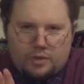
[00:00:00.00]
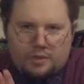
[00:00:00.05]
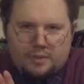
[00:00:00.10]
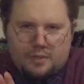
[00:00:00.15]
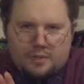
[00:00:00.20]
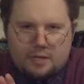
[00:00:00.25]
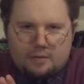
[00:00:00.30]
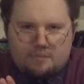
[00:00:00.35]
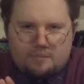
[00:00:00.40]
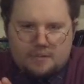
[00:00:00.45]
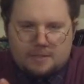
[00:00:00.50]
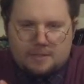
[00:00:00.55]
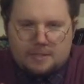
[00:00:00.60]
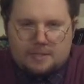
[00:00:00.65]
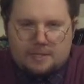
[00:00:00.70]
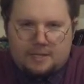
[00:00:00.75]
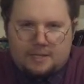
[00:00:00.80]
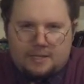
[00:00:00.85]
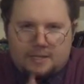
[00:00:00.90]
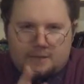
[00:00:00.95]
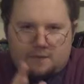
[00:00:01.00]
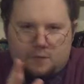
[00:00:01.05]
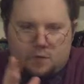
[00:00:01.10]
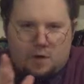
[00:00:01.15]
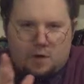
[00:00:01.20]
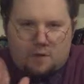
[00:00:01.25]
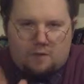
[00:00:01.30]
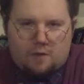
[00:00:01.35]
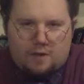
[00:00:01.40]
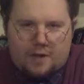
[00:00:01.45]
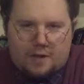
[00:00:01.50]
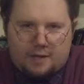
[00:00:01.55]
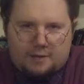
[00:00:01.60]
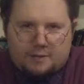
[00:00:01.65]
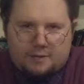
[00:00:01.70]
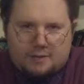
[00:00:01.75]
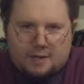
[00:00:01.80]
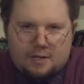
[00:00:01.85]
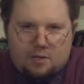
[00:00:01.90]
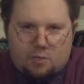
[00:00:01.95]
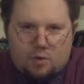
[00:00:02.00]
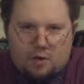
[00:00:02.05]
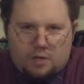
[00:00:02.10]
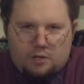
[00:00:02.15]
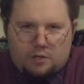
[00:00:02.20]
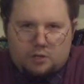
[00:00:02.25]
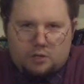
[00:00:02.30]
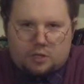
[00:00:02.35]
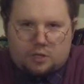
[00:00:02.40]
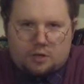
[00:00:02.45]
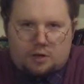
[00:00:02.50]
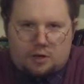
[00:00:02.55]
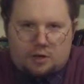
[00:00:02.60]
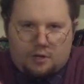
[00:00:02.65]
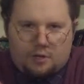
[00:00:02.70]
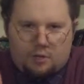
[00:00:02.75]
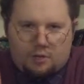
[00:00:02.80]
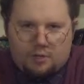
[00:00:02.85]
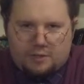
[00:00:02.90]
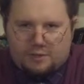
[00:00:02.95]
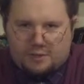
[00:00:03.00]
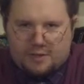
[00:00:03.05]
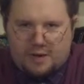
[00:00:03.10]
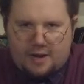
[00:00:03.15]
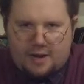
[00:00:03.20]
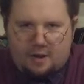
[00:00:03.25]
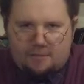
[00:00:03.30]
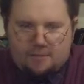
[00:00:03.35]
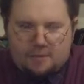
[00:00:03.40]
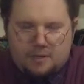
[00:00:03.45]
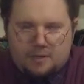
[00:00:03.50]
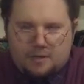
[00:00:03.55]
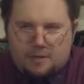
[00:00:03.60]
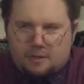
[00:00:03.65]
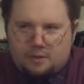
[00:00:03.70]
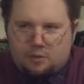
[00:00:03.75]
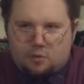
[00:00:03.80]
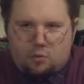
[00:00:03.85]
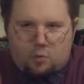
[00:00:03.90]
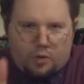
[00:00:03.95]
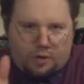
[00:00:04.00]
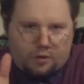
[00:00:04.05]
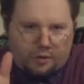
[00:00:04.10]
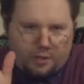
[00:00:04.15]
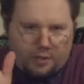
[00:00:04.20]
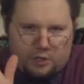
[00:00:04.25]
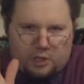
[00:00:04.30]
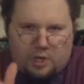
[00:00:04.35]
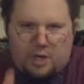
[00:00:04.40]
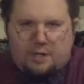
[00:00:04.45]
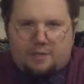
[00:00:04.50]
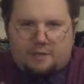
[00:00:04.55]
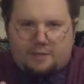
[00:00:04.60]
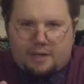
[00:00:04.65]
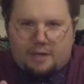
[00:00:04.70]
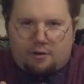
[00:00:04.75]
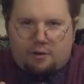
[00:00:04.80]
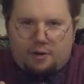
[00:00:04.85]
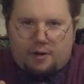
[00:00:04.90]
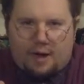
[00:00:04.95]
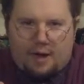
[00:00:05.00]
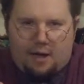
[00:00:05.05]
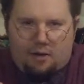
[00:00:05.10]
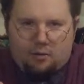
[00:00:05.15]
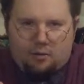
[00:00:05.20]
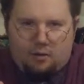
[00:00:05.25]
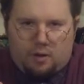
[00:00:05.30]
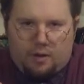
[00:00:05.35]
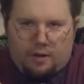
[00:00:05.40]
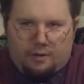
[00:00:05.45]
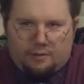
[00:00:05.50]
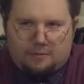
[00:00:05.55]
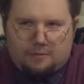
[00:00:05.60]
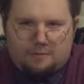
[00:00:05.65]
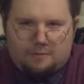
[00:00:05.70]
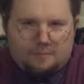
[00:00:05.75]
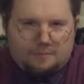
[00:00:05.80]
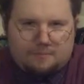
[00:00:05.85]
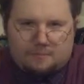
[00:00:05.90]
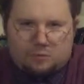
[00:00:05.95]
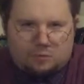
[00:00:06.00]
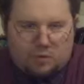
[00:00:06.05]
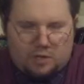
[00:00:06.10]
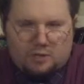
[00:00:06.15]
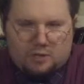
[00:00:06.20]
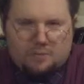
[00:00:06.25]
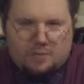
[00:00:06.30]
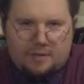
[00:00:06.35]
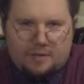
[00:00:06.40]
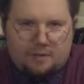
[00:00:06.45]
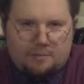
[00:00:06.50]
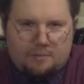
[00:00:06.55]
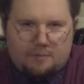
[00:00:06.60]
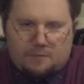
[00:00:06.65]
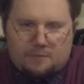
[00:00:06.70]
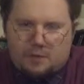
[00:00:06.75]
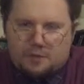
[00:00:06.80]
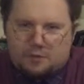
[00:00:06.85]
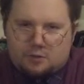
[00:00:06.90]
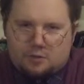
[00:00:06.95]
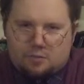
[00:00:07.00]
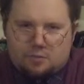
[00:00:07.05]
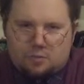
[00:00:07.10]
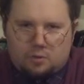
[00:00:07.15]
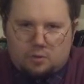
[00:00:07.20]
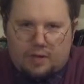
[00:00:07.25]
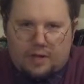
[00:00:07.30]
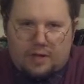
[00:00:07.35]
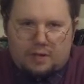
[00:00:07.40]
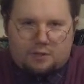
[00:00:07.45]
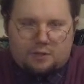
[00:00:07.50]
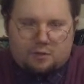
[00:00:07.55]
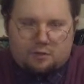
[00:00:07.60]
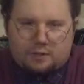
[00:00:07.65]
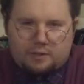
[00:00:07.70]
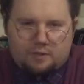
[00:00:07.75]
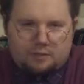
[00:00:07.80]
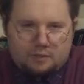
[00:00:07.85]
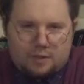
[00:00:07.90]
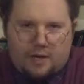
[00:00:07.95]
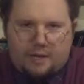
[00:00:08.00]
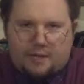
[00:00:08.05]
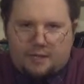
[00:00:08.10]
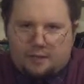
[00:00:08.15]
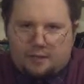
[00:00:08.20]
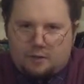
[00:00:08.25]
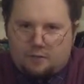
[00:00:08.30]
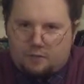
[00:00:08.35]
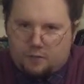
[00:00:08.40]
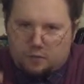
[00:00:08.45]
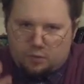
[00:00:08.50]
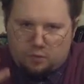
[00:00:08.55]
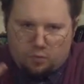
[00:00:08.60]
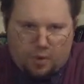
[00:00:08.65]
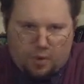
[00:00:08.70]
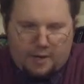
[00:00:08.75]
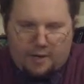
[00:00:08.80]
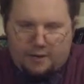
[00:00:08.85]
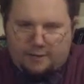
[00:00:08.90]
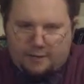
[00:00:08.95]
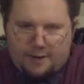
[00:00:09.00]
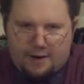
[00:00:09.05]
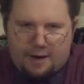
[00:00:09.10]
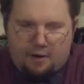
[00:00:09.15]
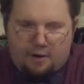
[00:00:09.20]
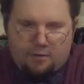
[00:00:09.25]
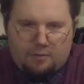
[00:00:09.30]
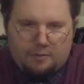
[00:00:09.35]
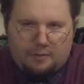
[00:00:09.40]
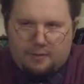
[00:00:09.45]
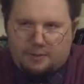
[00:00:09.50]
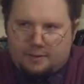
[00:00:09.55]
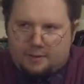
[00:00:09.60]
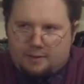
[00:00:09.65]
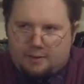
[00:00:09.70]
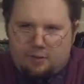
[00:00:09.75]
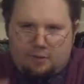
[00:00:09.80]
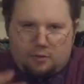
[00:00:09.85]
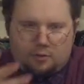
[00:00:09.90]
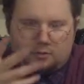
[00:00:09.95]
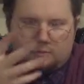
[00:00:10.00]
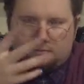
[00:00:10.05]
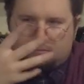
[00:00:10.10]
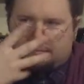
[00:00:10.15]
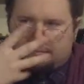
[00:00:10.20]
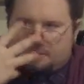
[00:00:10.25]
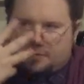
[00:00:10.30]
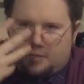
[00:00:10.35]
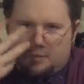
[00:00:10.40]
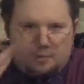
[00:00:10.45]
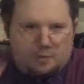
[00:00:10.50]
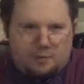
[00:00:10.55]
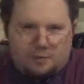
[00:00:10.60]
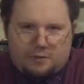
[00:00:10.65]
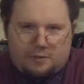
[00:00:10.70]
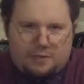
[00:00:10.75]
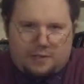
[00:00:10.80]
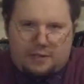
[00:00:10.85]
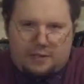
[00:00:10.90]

tip. If you have an essay question on your exam, quickly jot down an outline. Trust me, the professor will actually like it if you write it down. They'll be able to see